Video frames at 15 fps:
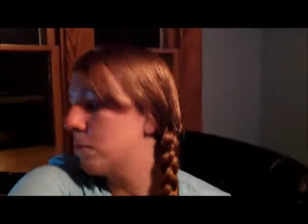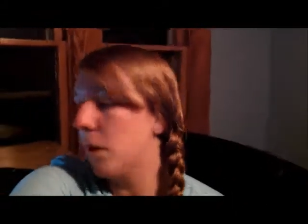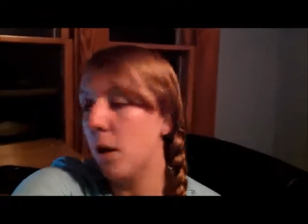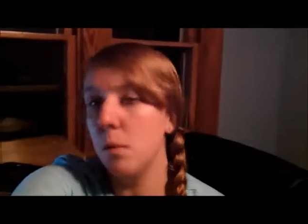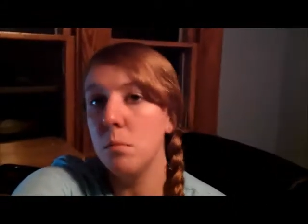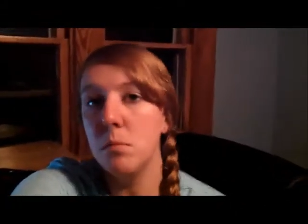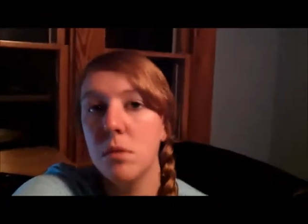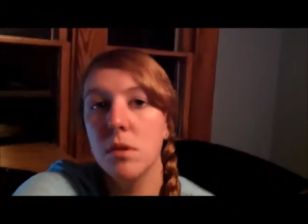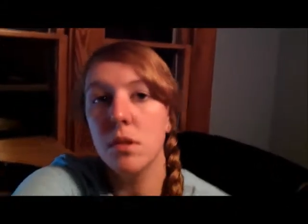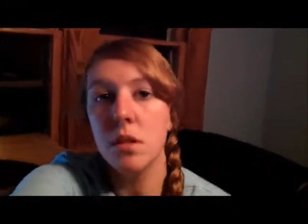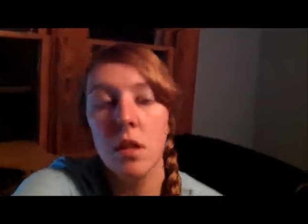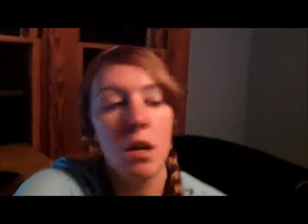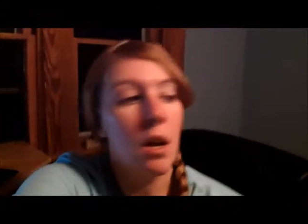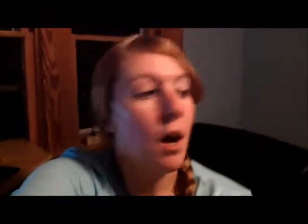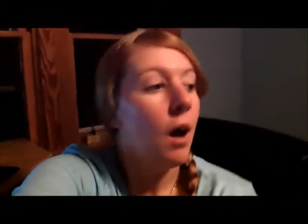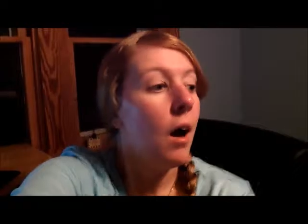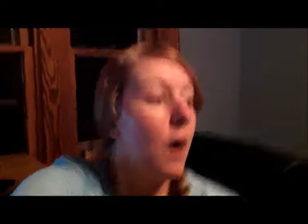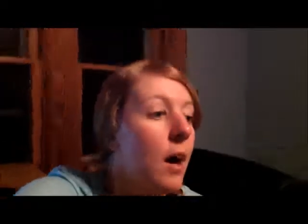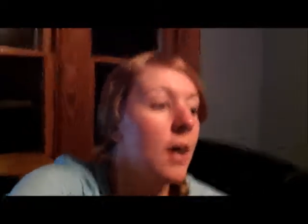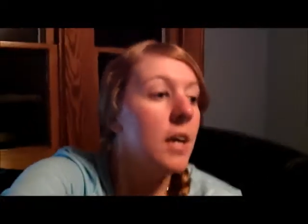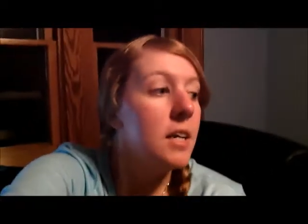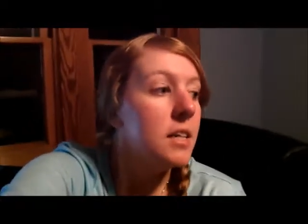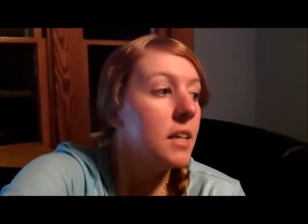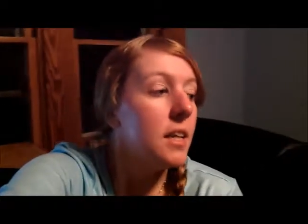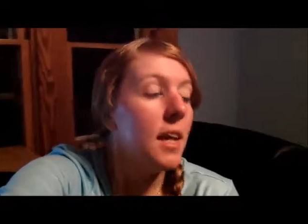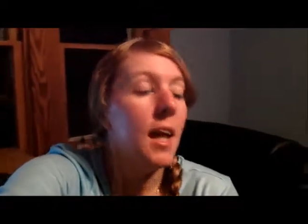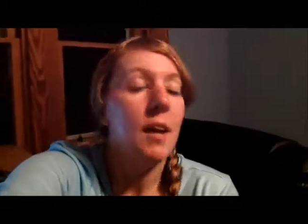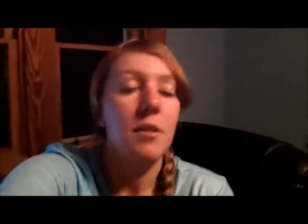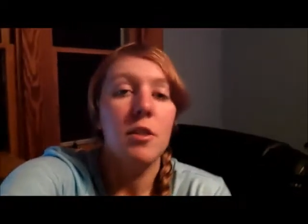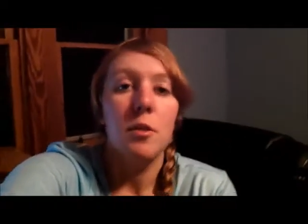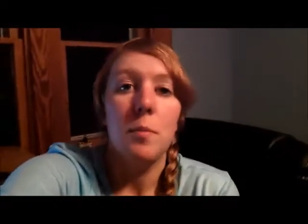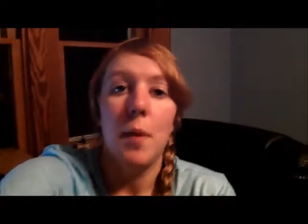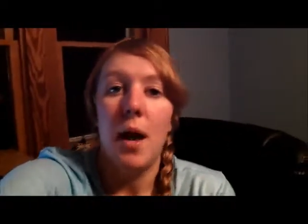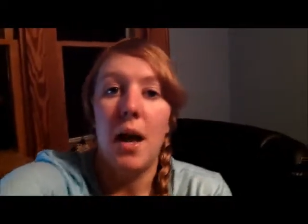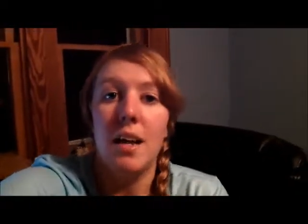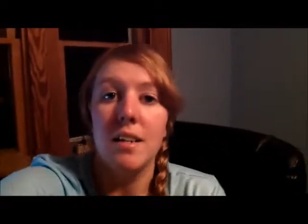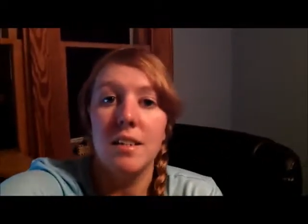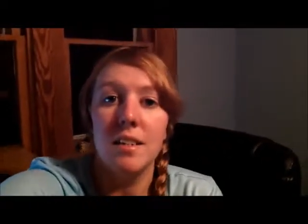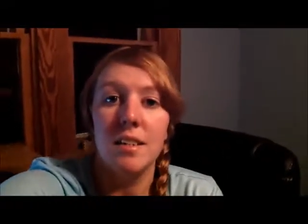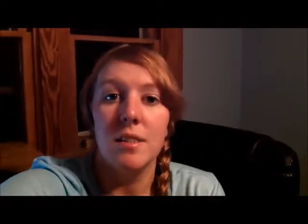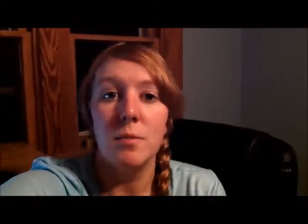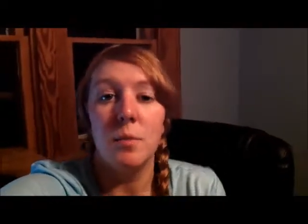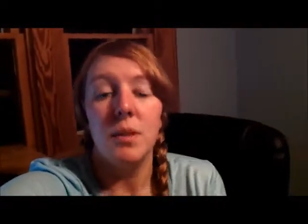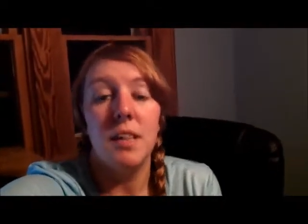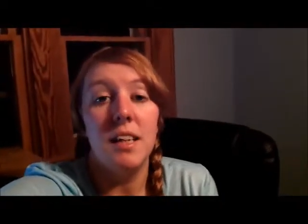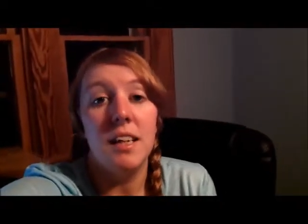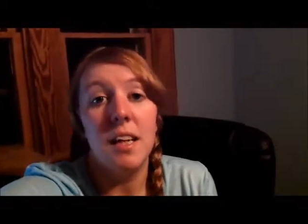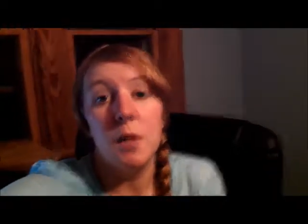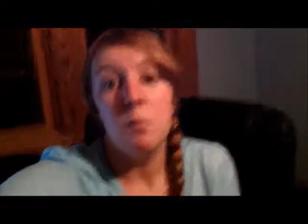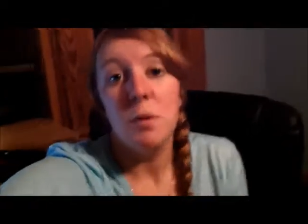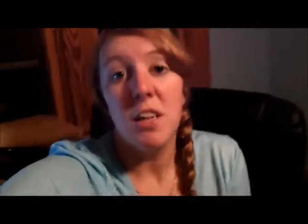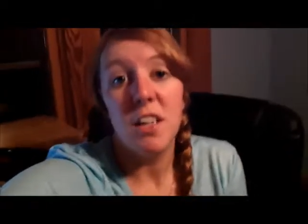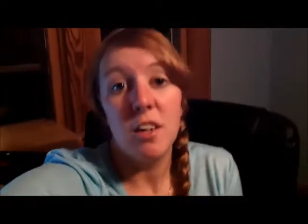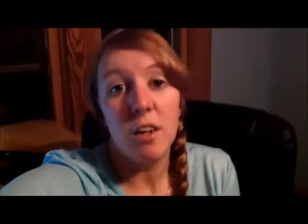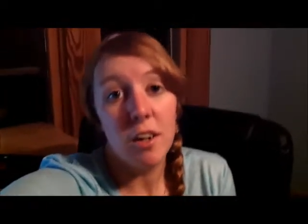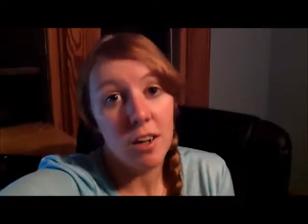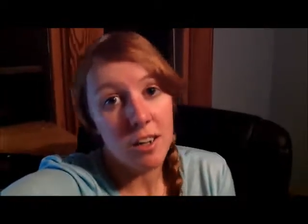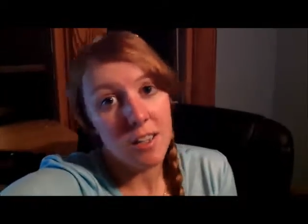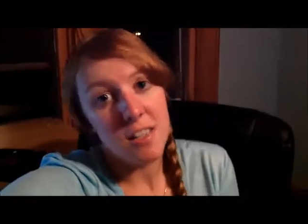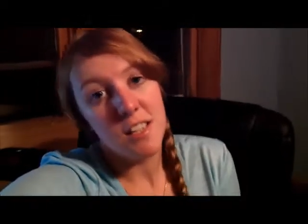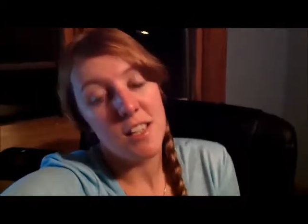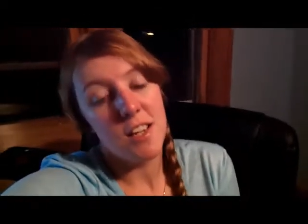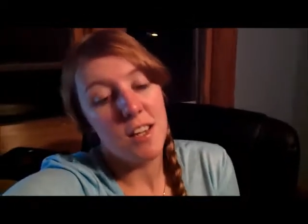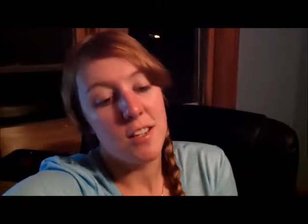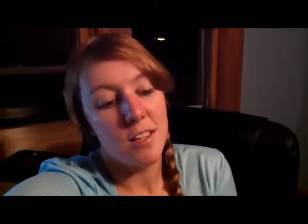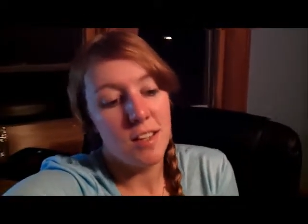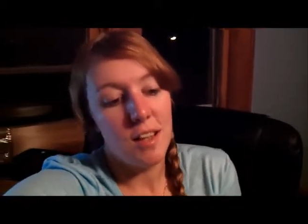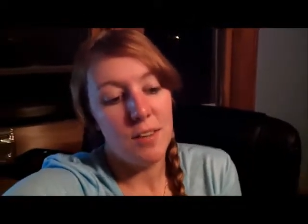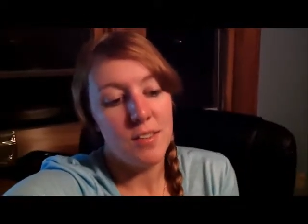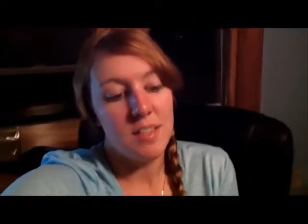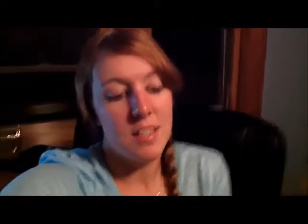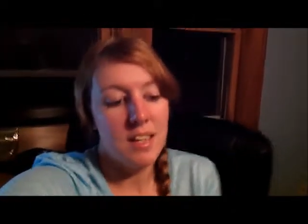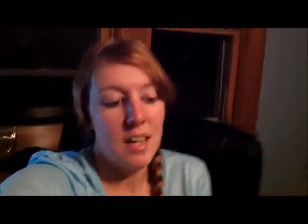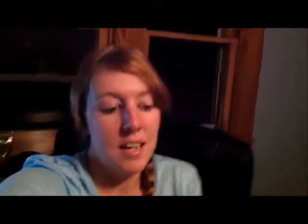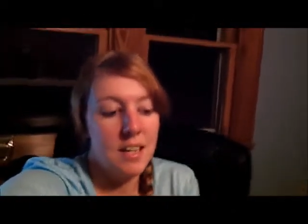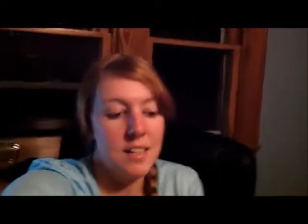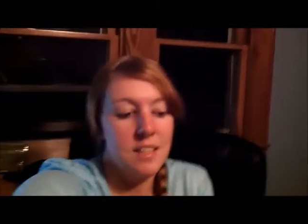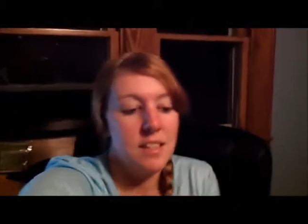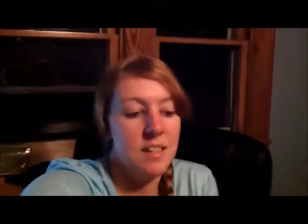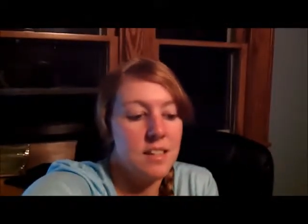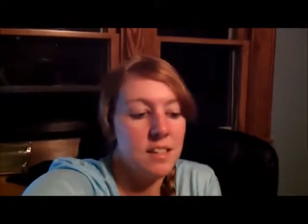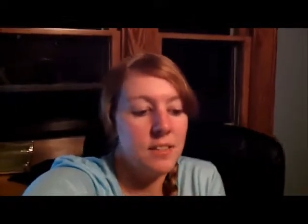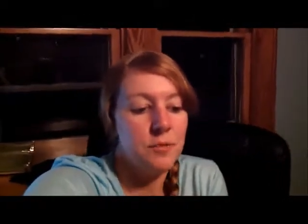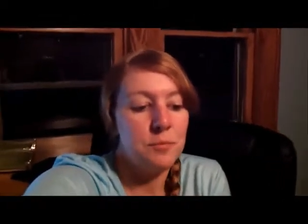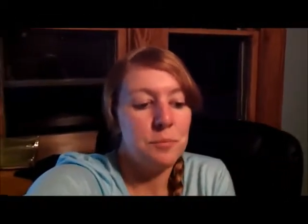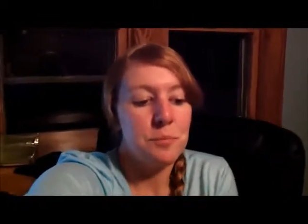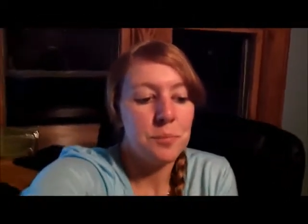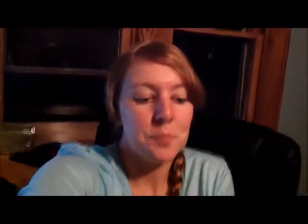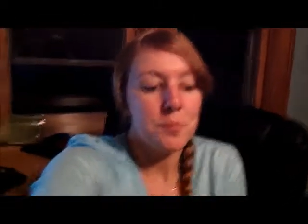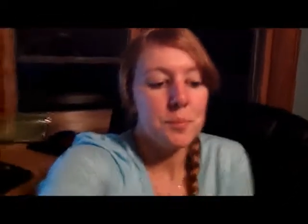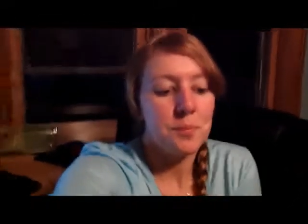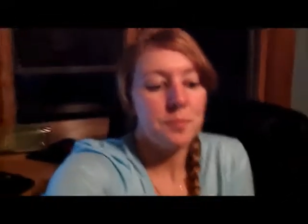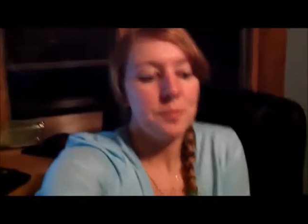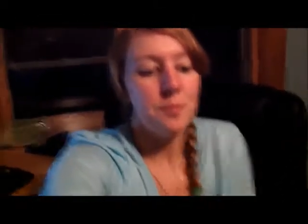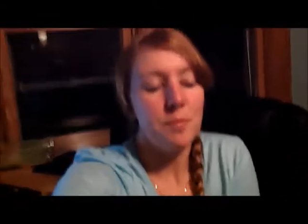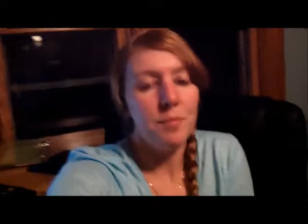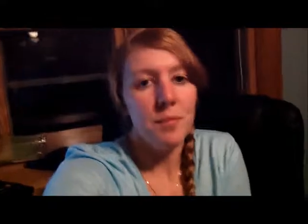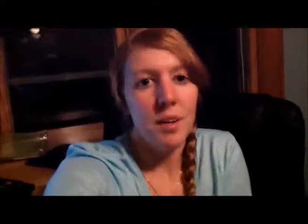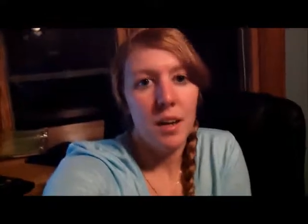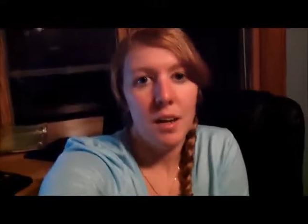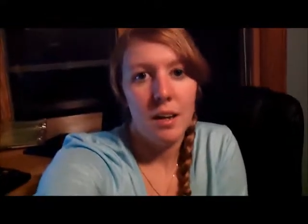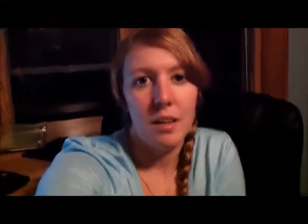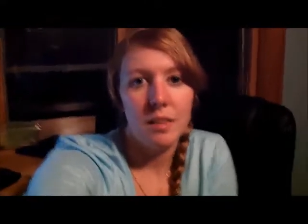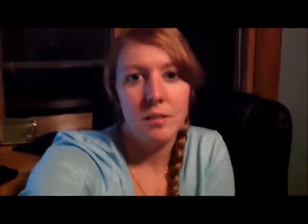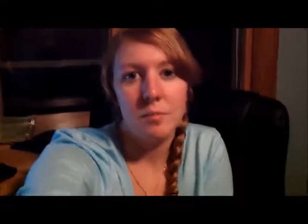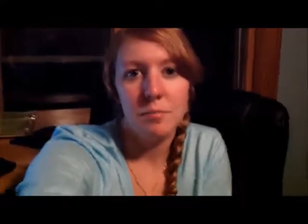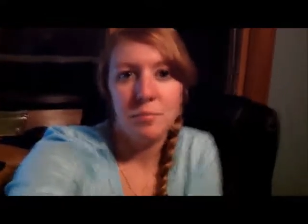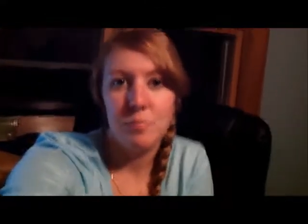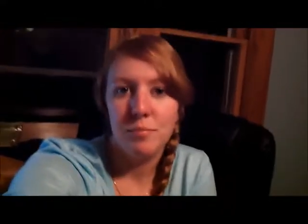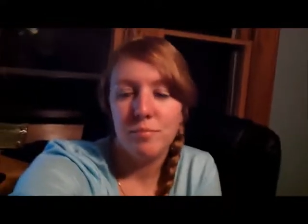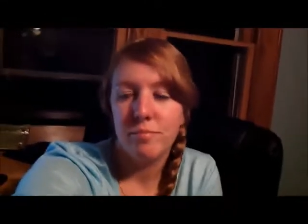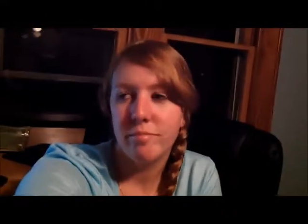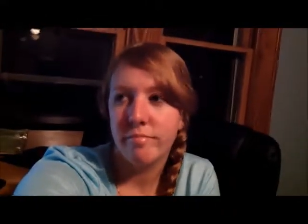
my mom's today with the Pashes. We did get to play cards, so that was nice. Um,